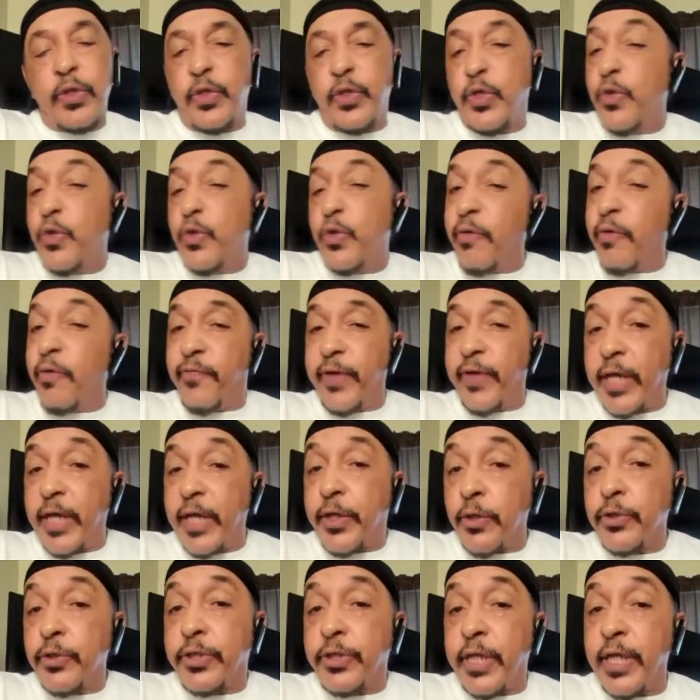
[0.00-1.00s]
you don't forget
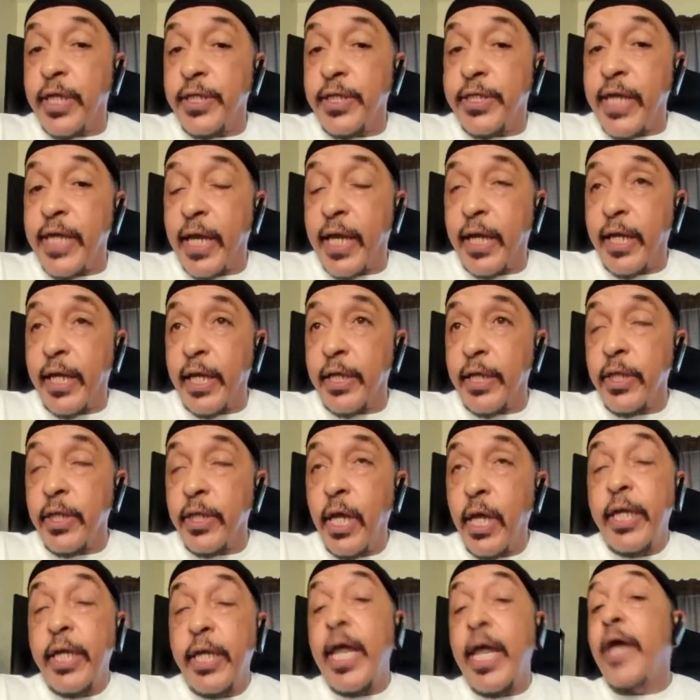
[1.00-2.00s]
those 10 techniques.
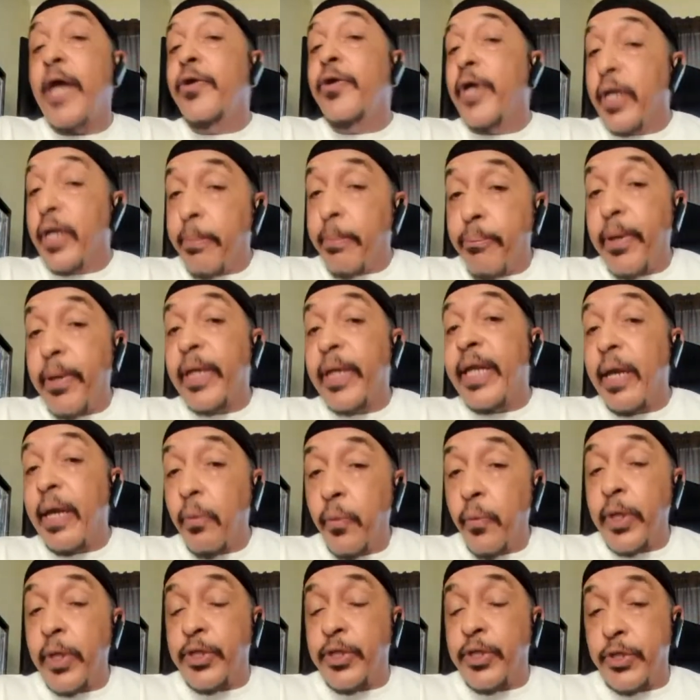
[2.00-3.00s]
Now you got to bring that
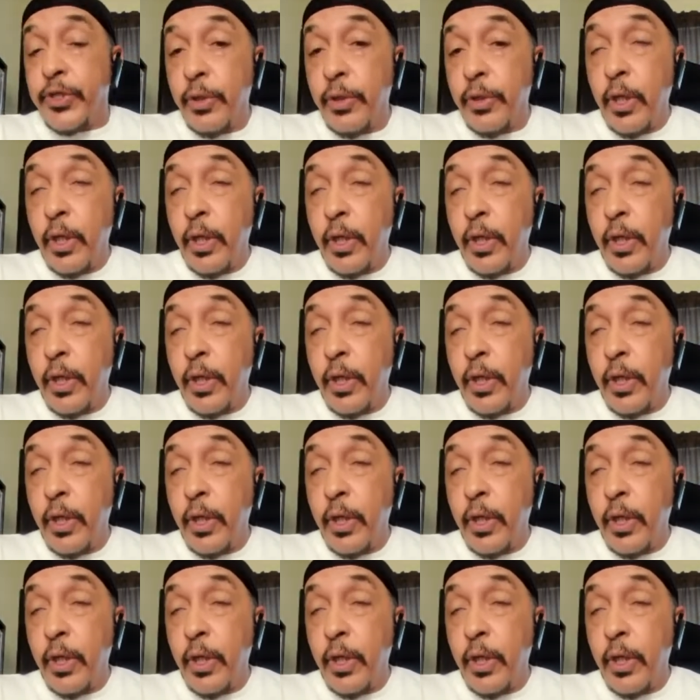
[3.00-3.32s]
with you.